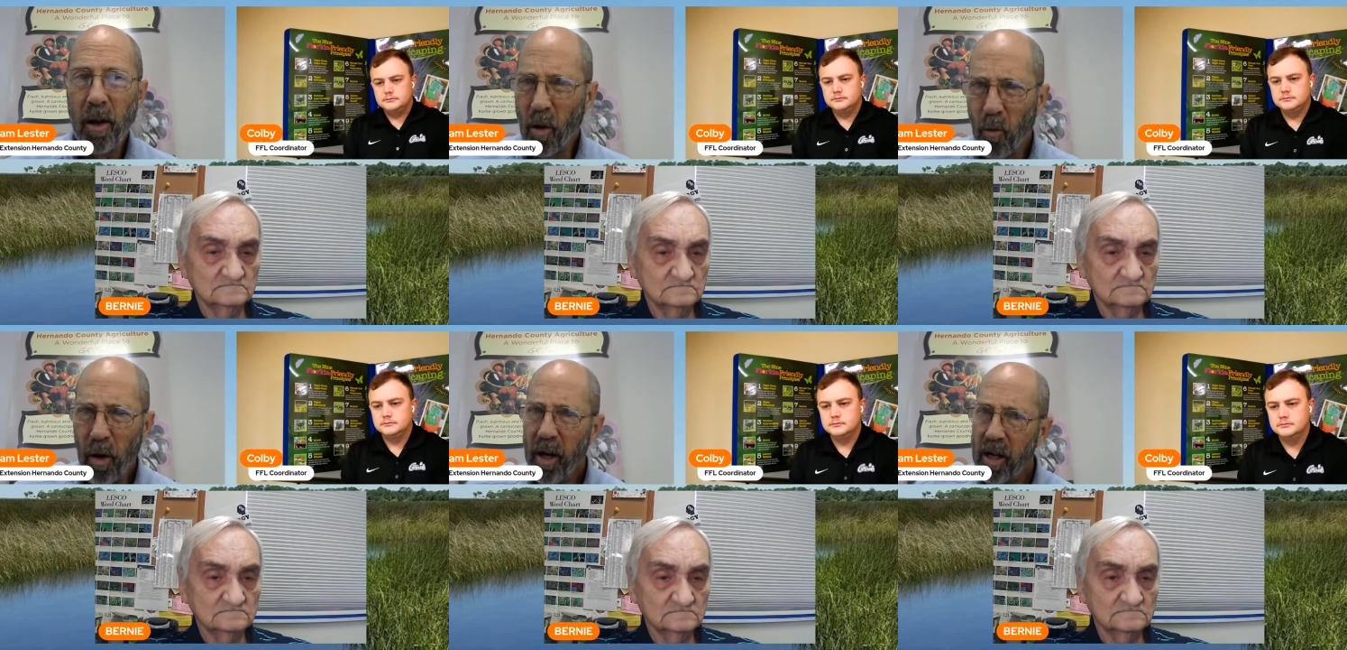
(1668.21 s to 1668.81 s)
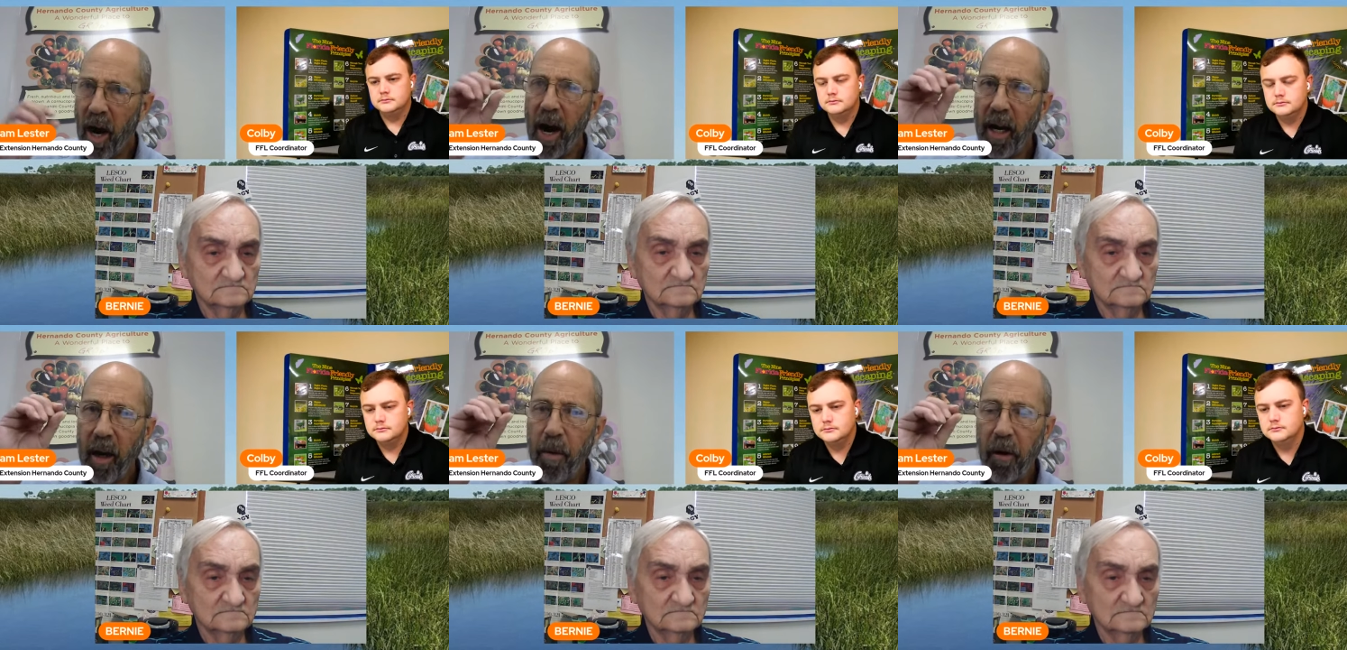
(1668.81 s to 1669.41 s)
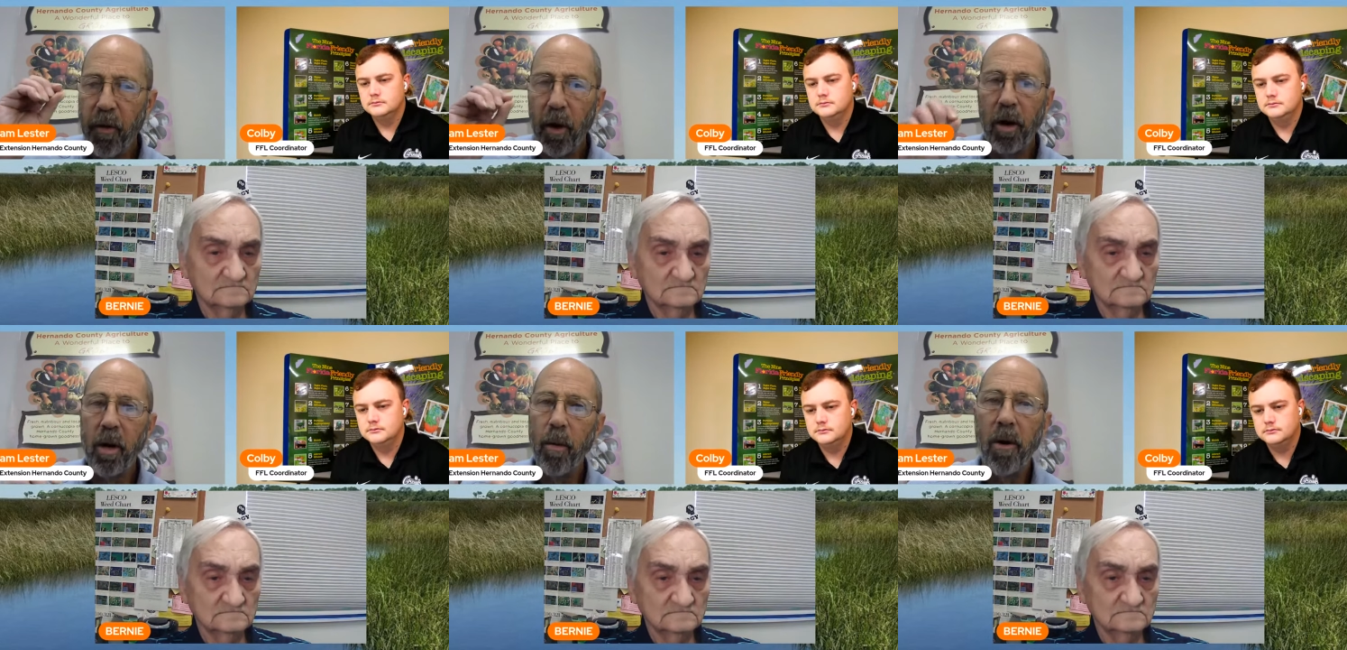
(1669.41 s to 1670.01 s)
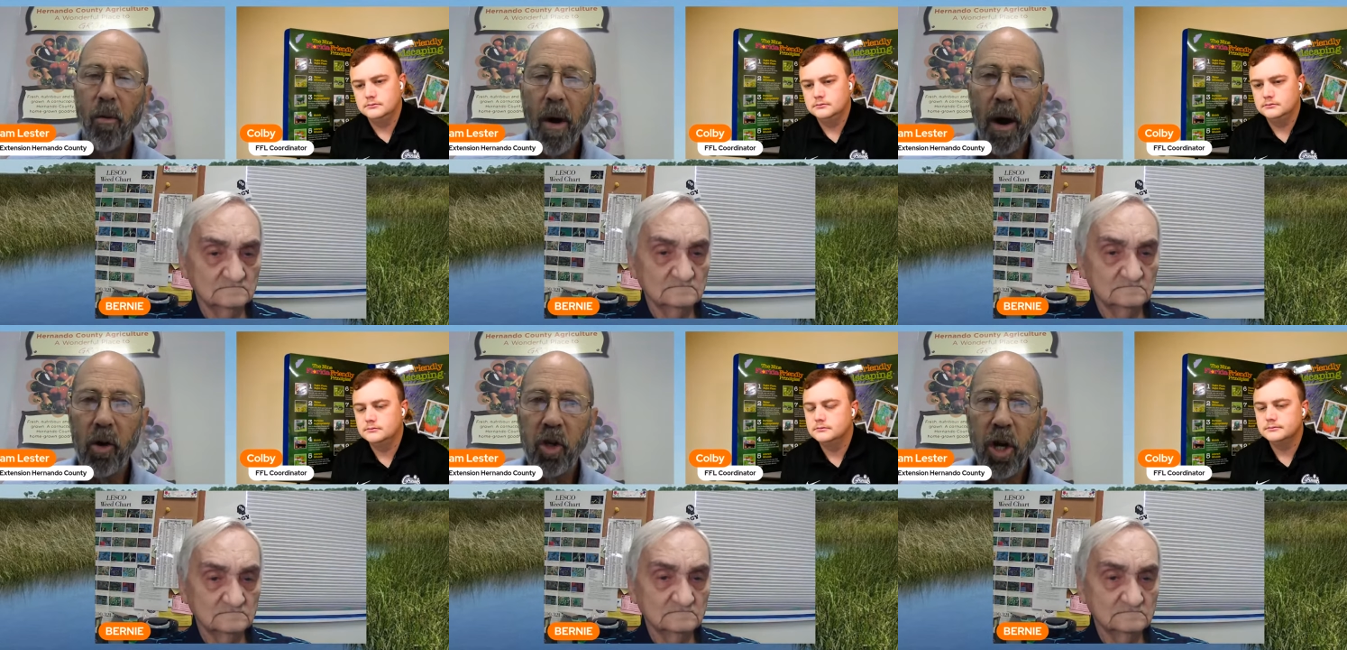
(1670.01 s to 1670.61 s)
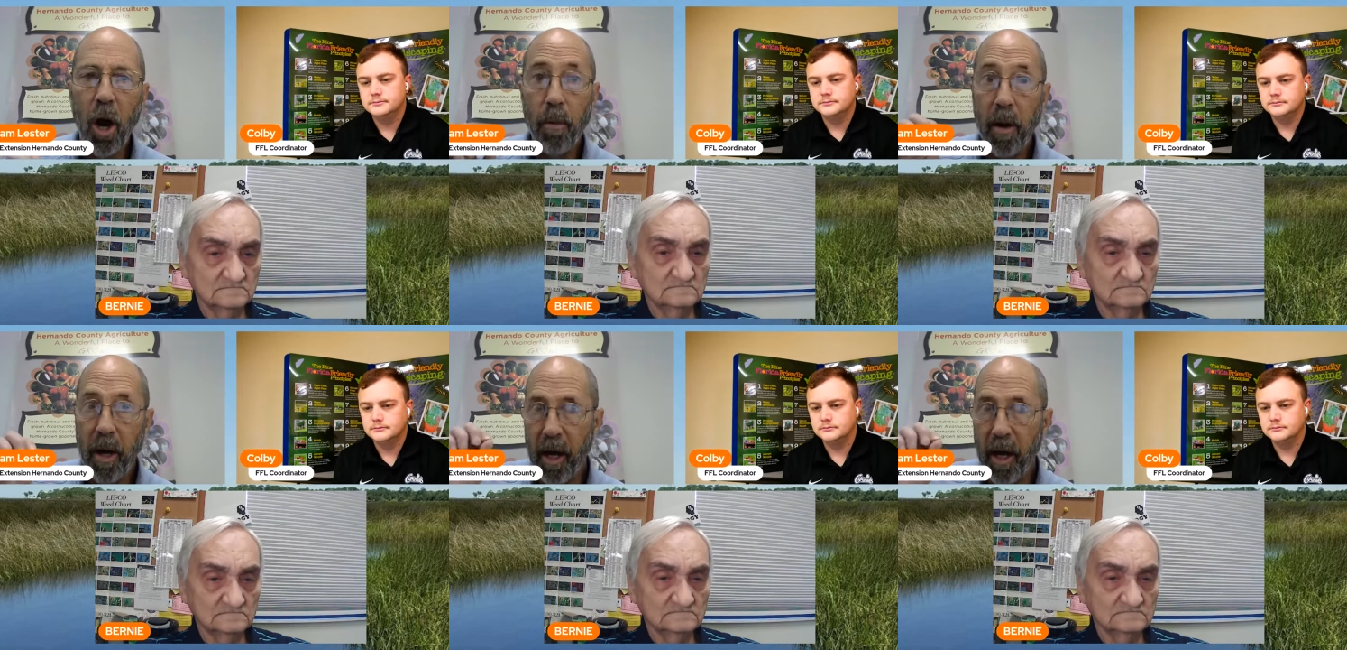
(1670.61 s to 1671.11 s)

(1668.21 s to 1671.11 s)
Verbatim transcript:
Speaker 1: they're really tiny, but if you look at them under a microscope,